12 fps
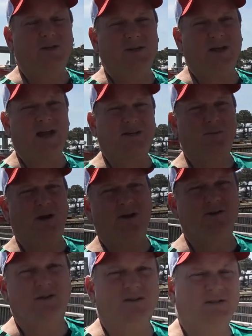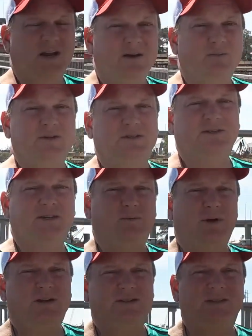to the taxpayers of the state of
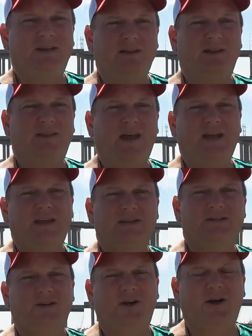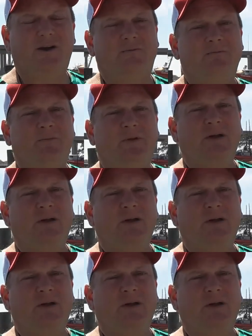Mississippi to see that gets done.